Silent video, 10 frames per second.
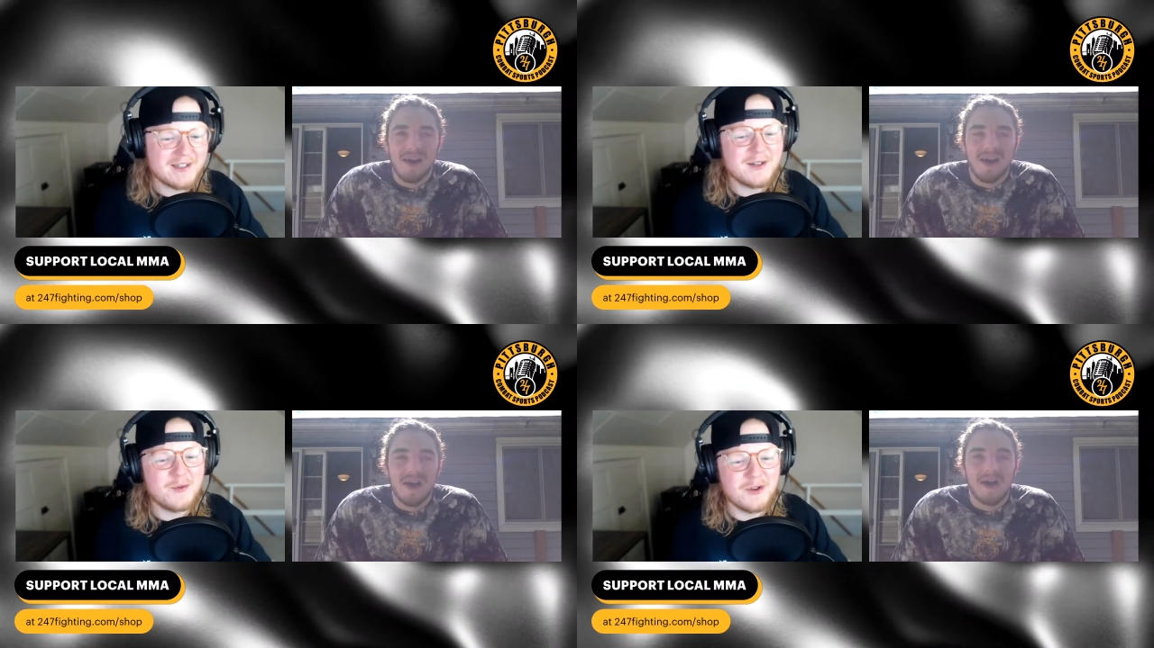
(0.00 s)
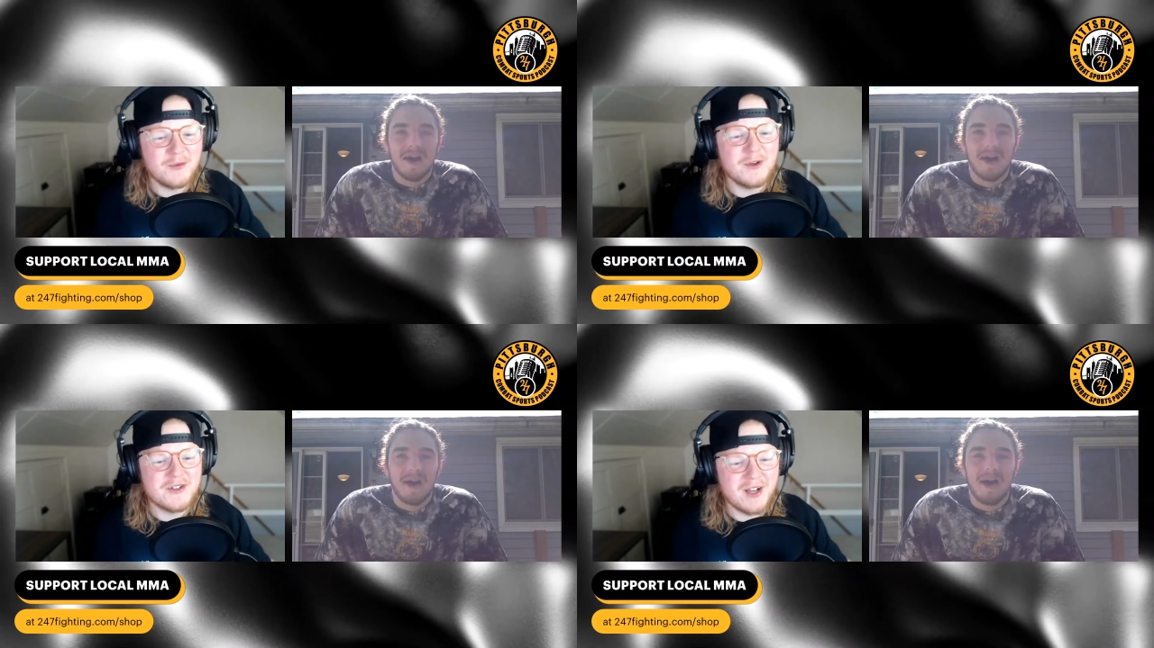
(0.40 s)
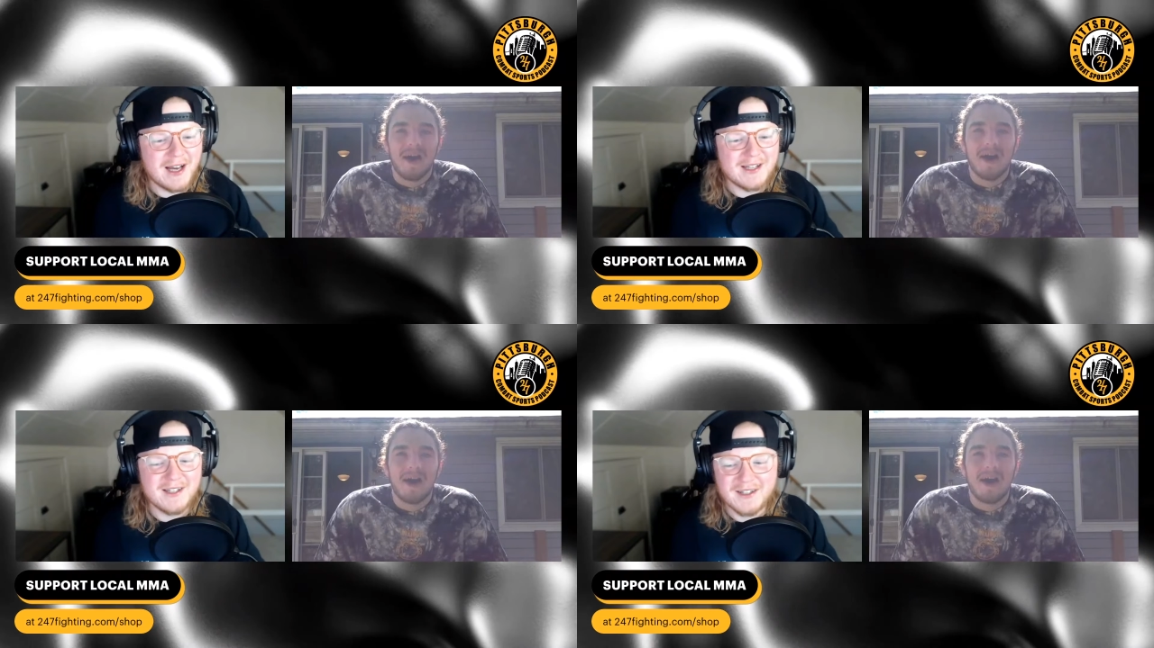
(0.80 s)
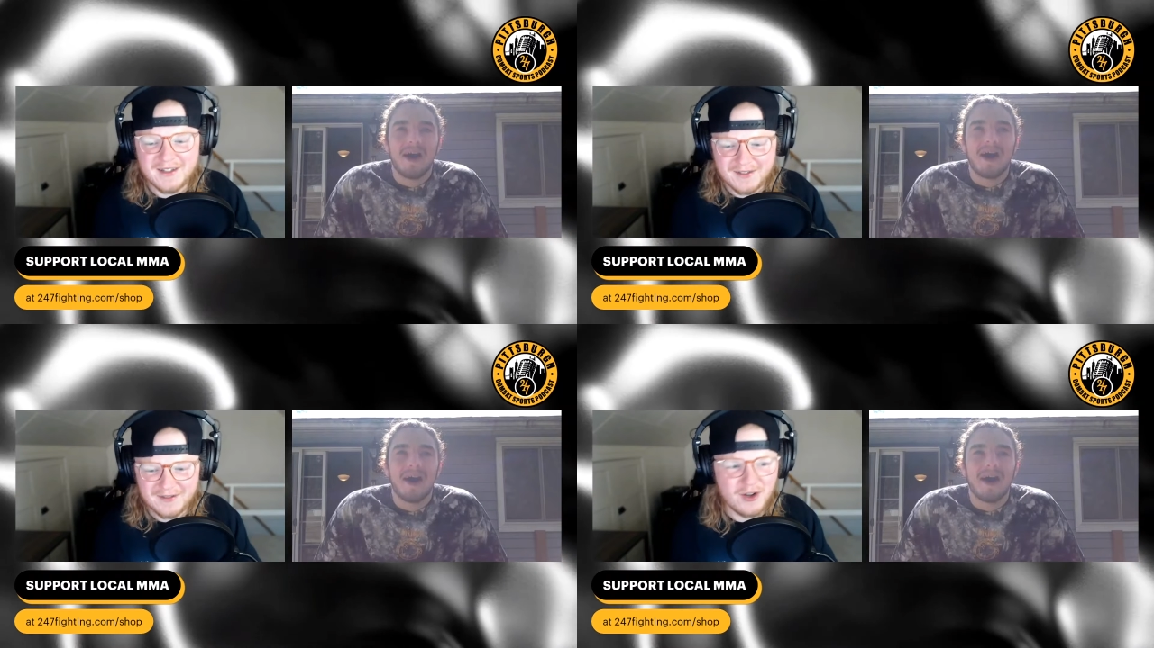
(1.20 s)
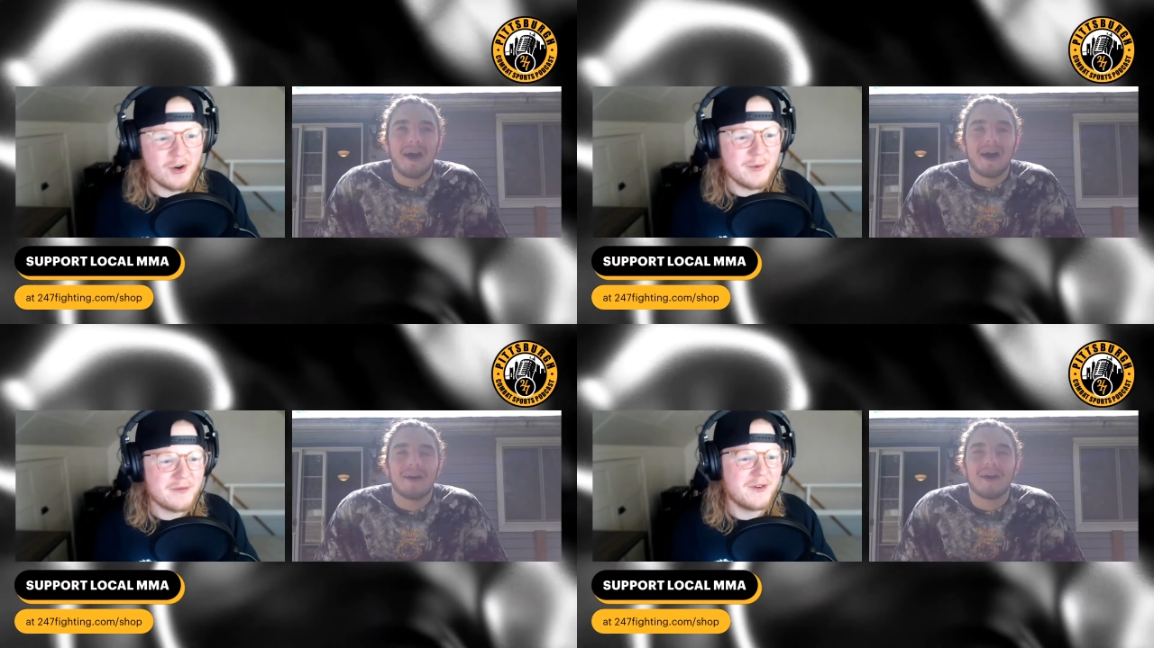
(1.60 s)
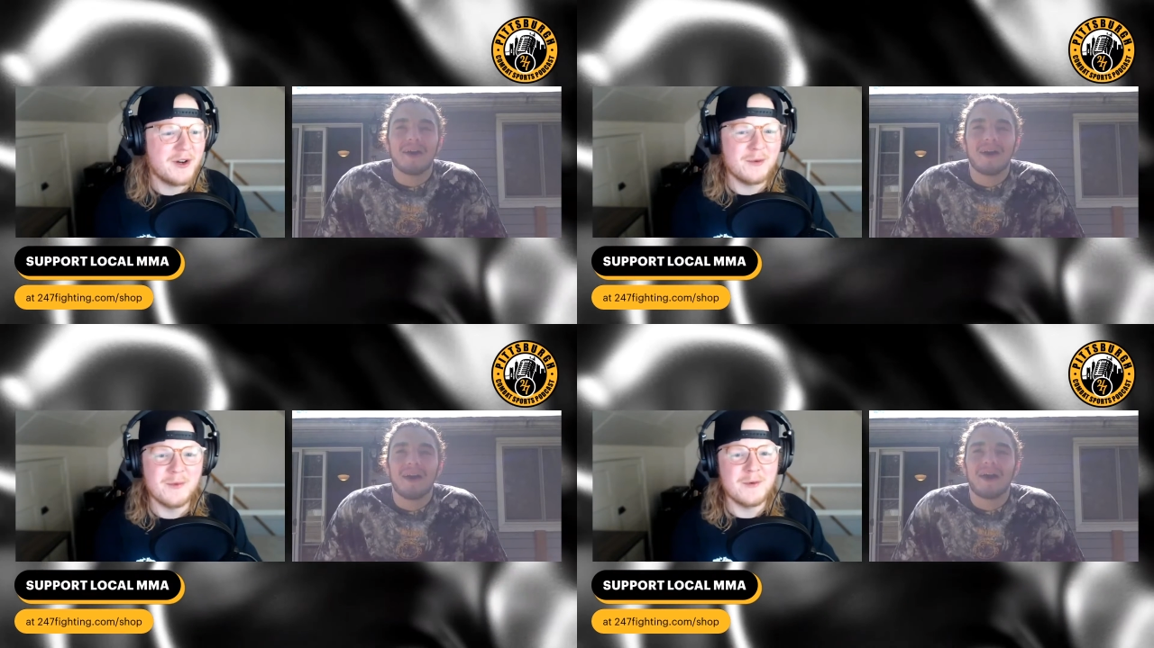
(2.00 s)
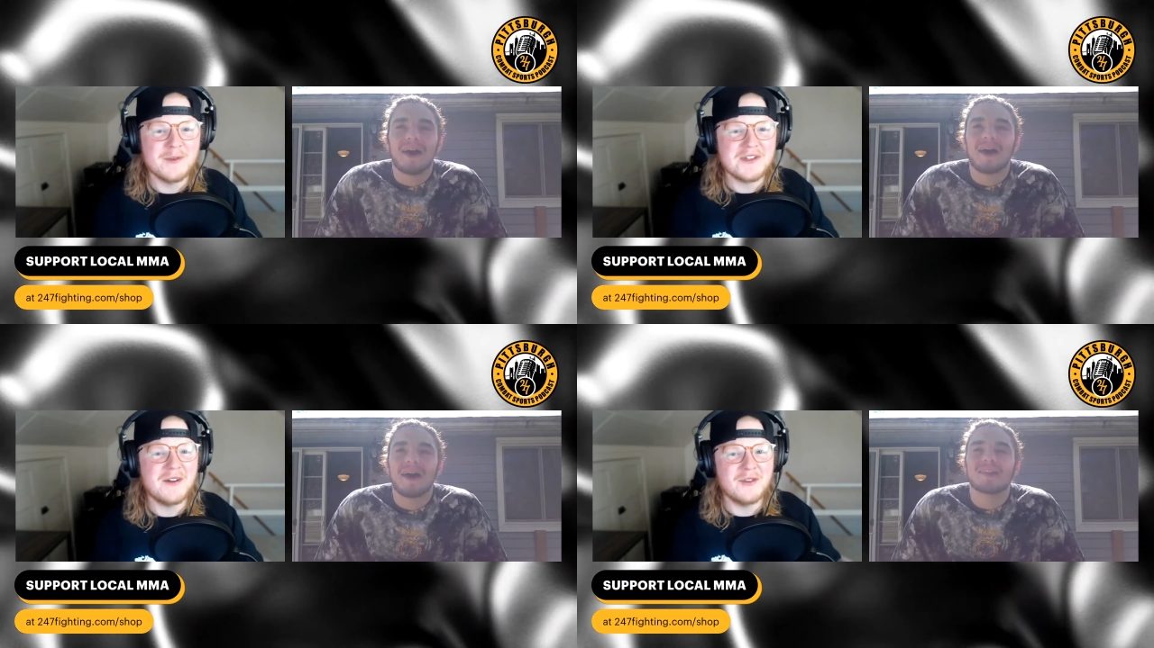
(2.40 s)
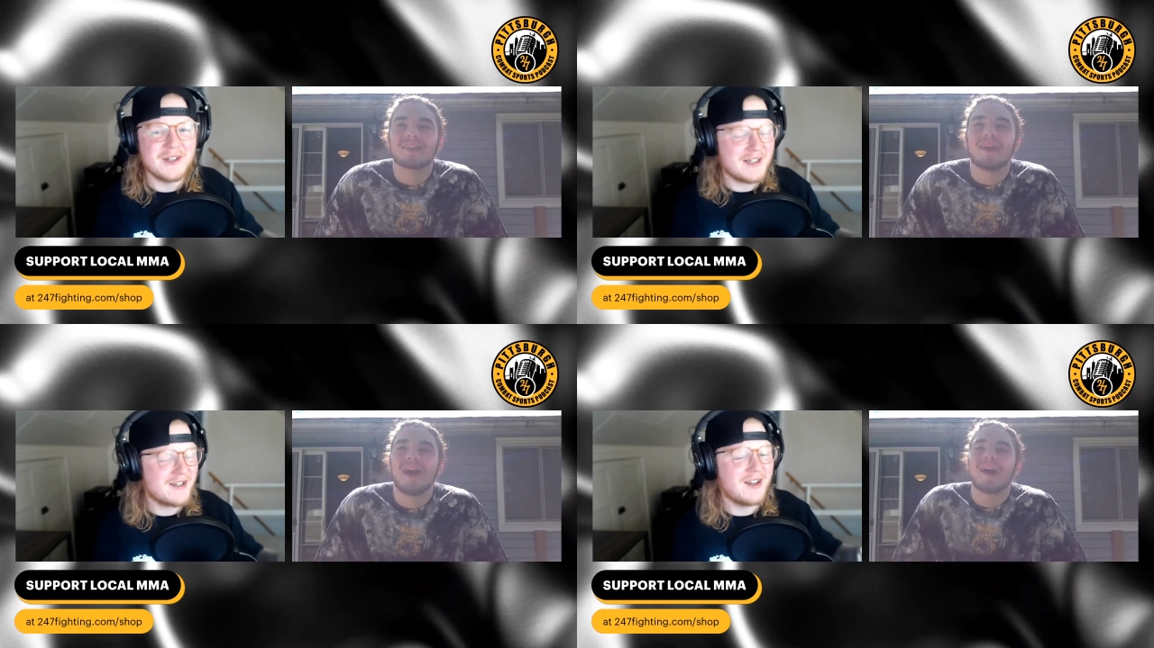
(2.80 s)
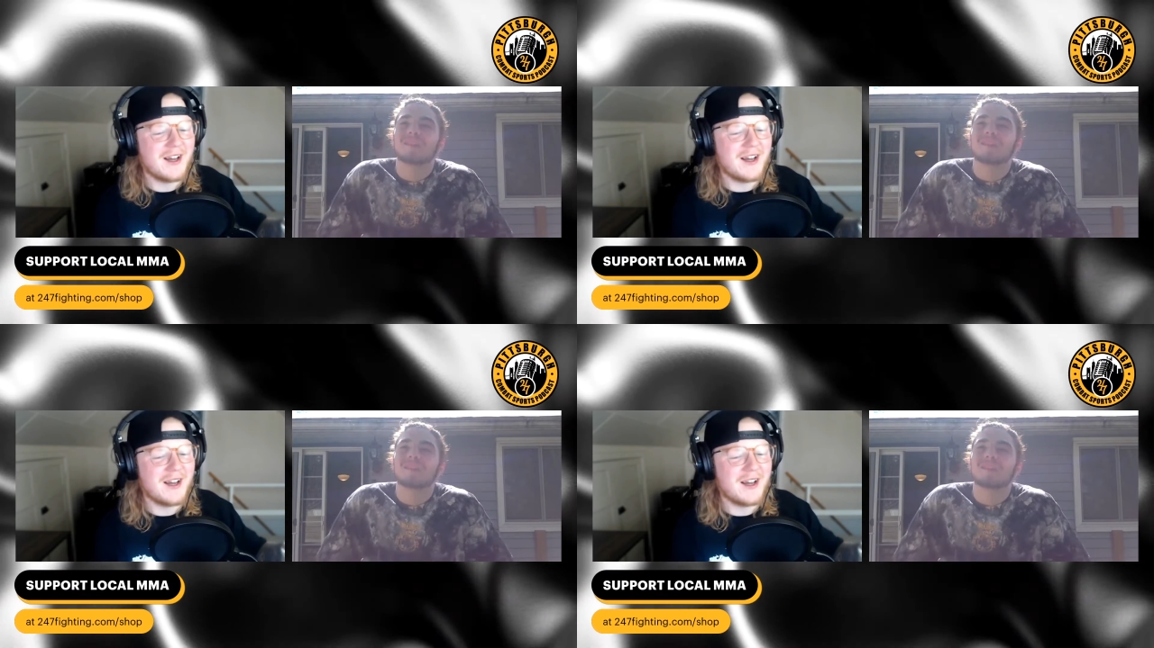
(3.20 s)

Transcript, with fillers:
Speaker 1: That's like one of the most classic The Ultimate Fighter moments ever. Like, it's